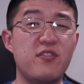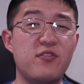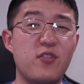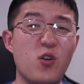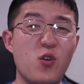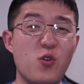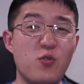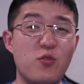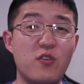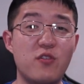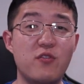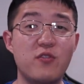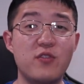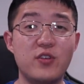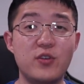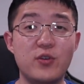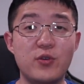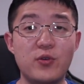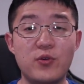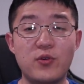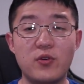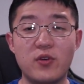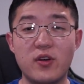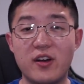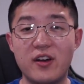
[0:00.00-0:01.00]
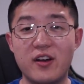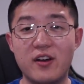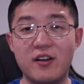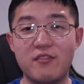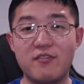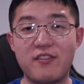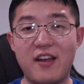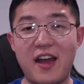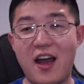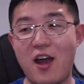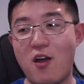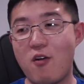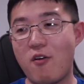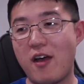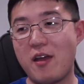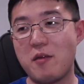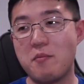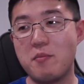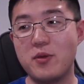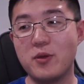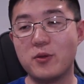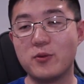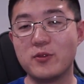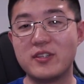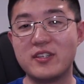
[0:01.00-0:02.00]
overview of how I
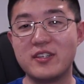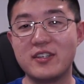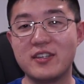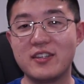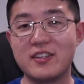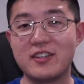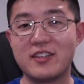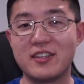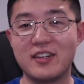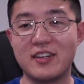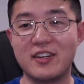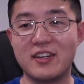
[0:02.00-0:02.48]
built it.